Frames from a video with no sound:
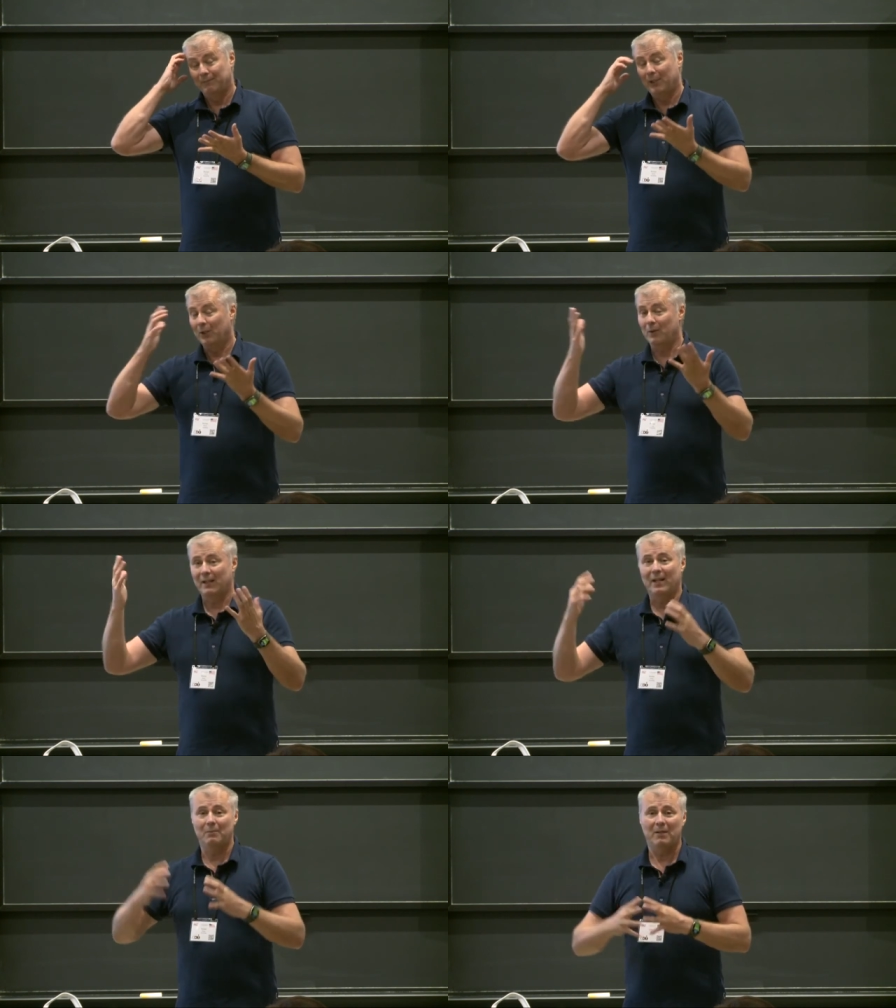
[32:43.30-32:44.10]
You know,
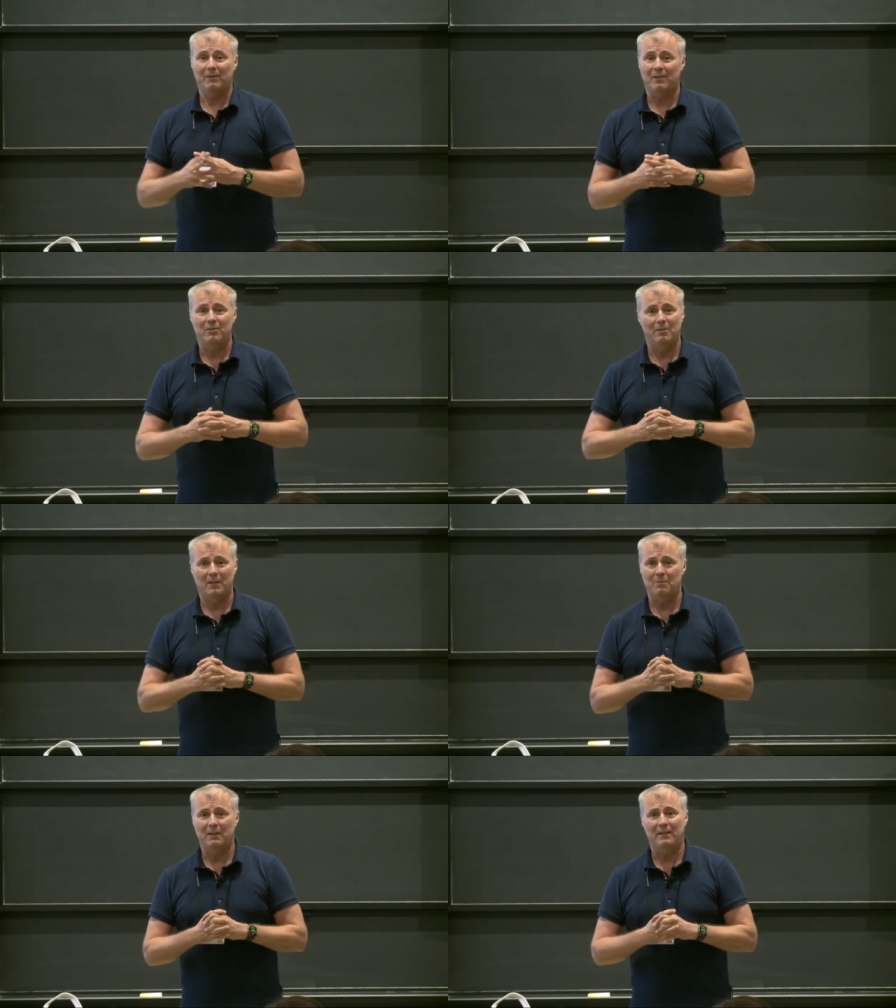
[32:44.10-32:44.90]
again, we have
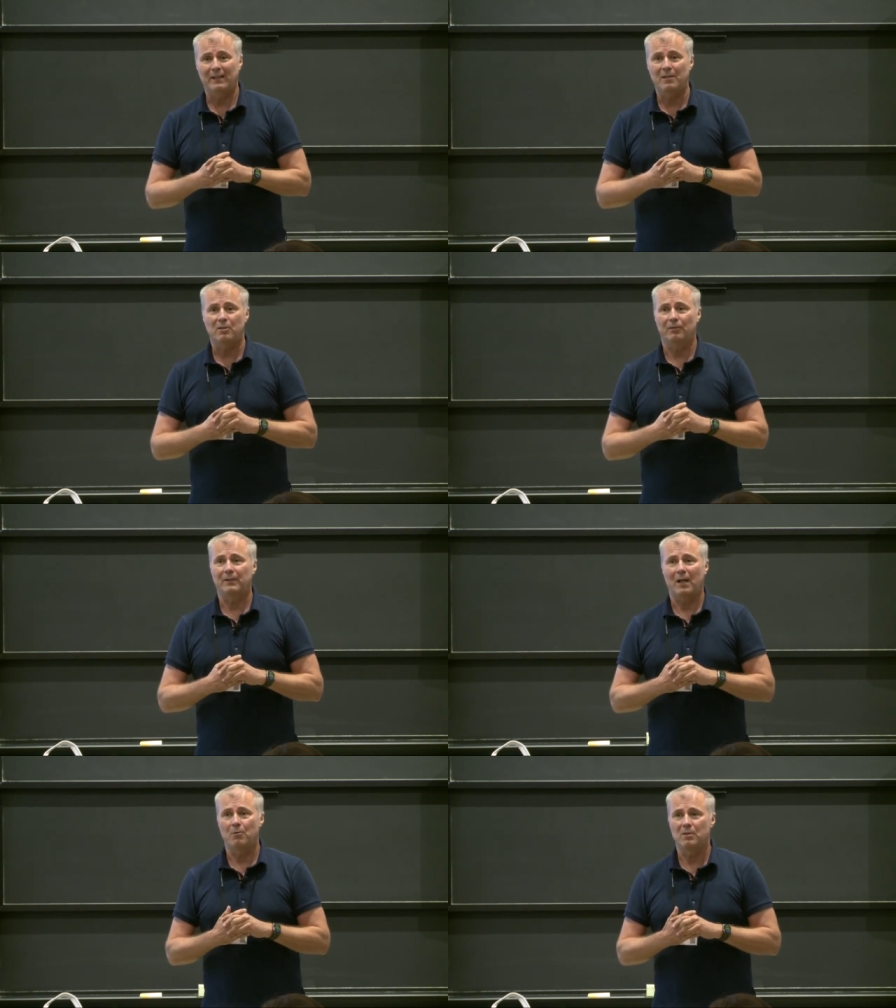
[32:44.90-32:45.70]
customers with tens of
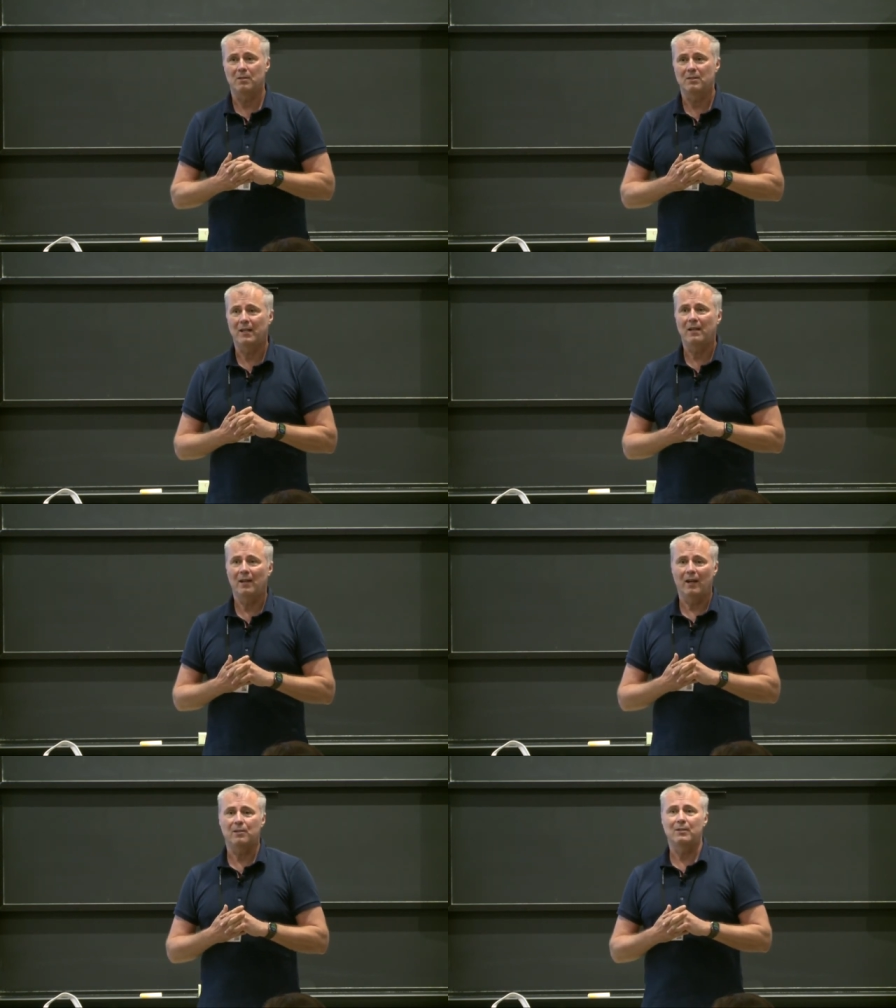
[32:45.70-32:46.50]
thousands data
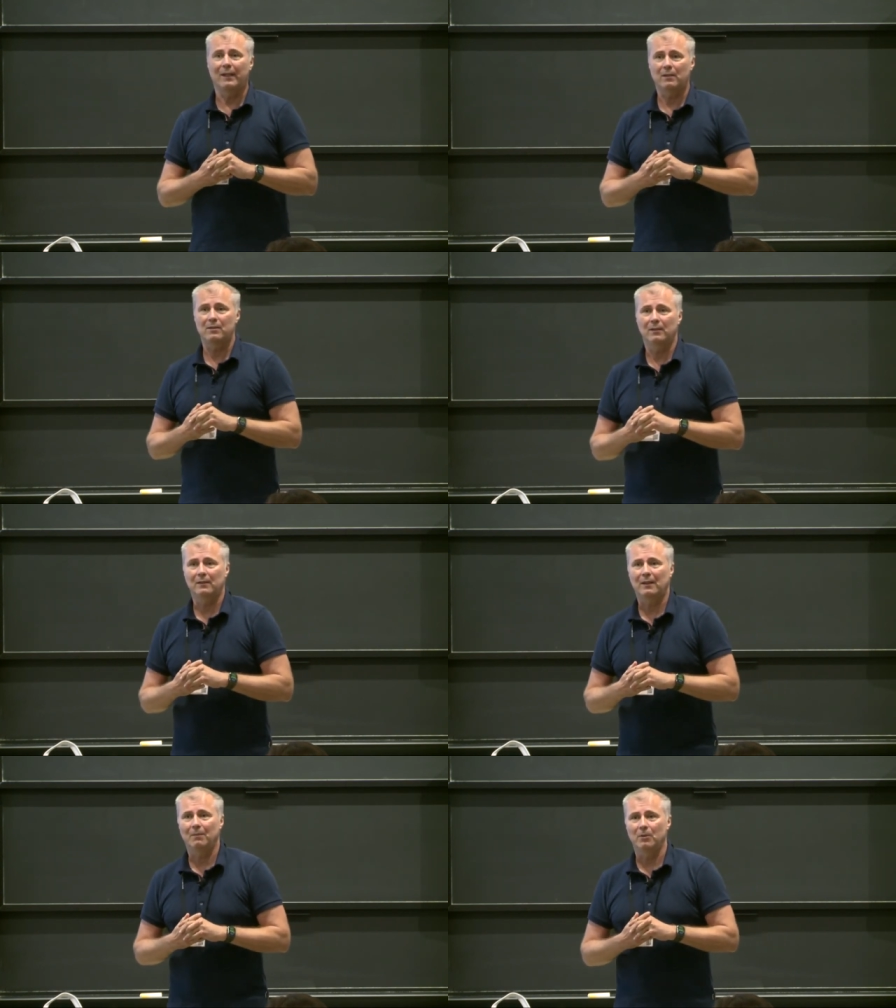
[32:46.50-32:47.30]
extracts in the
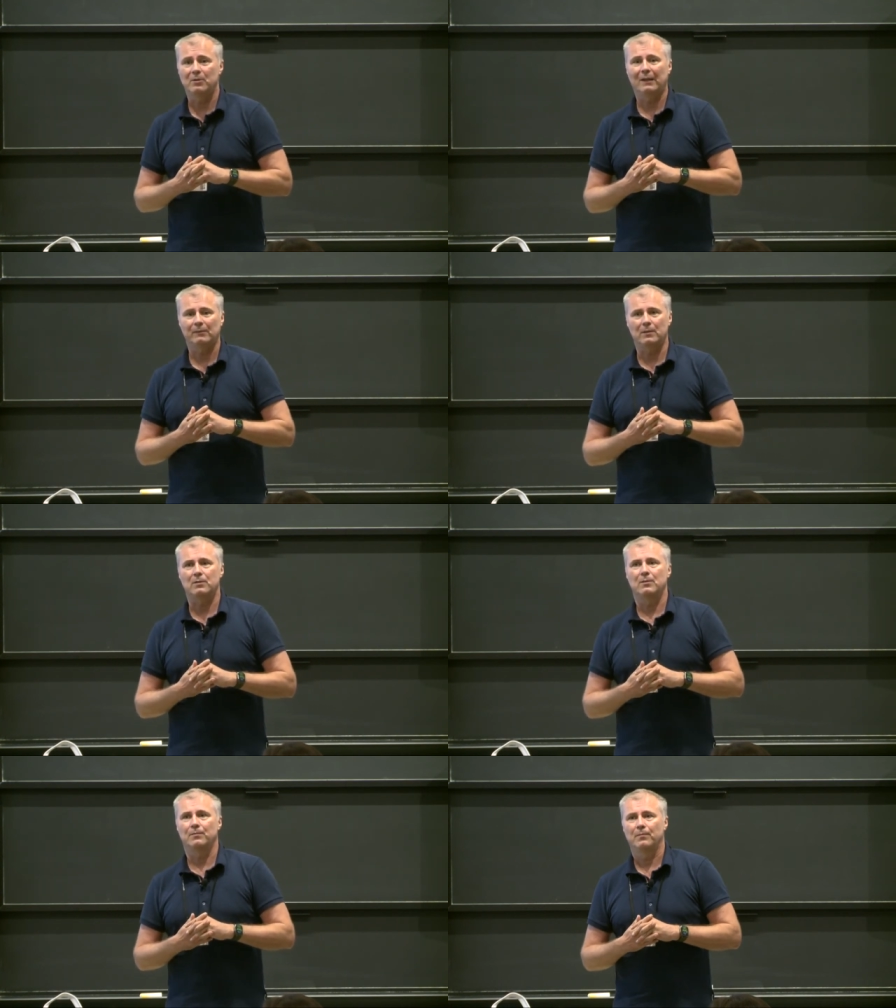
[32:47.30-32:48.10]
Tableau
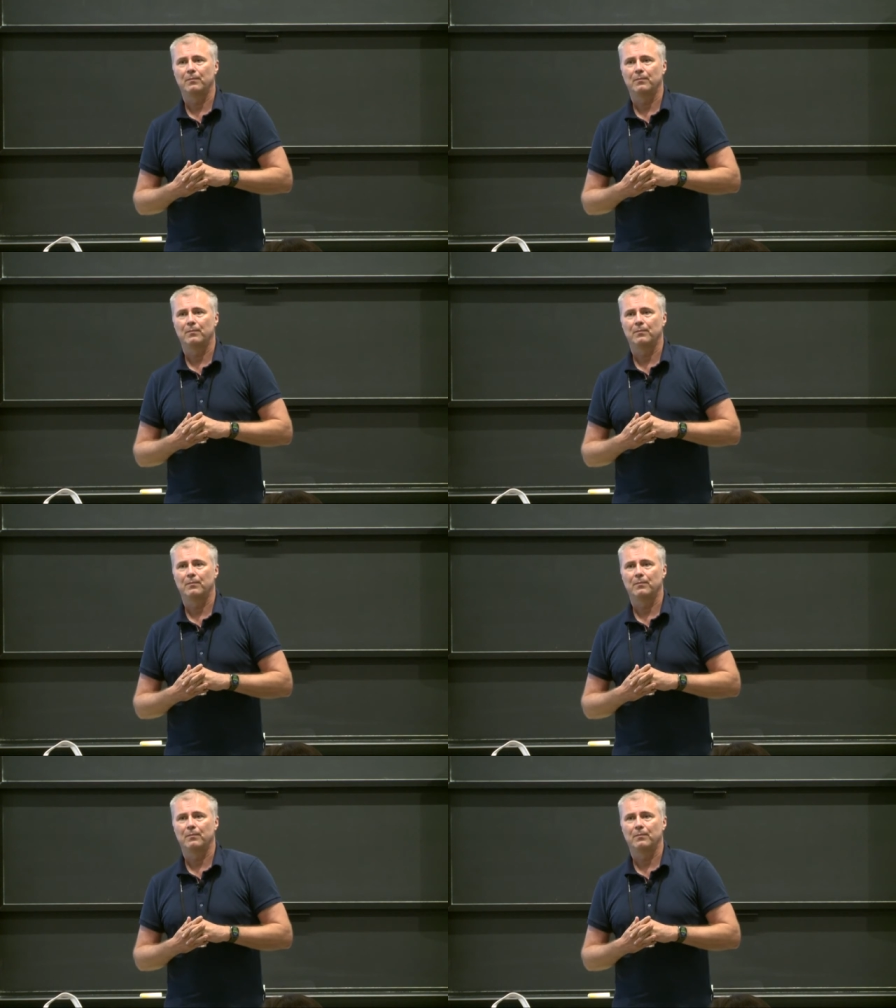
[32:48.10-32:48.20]
servers.